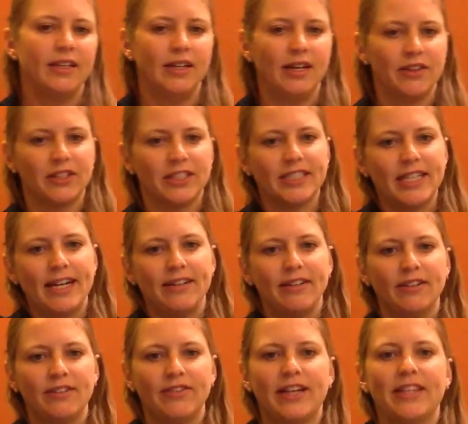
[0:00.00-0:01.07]
Other side,
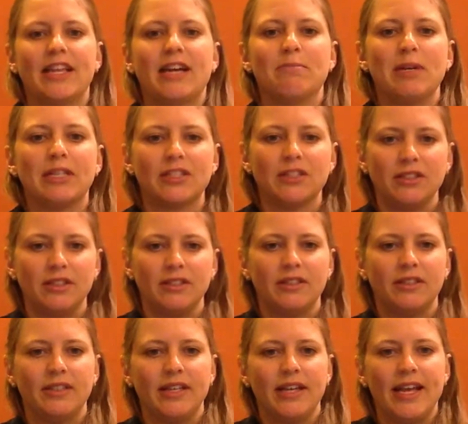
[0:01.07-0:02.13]
find that muscle,
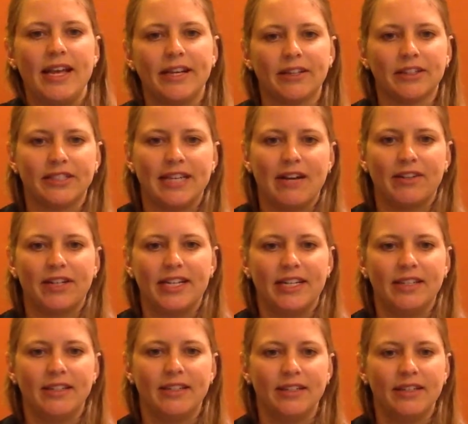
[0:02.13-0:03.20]
anchor down and
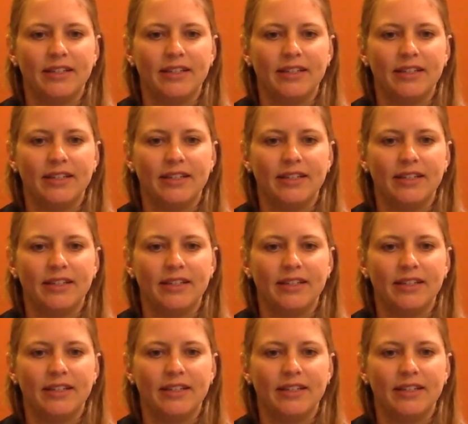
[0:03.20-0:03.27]
in.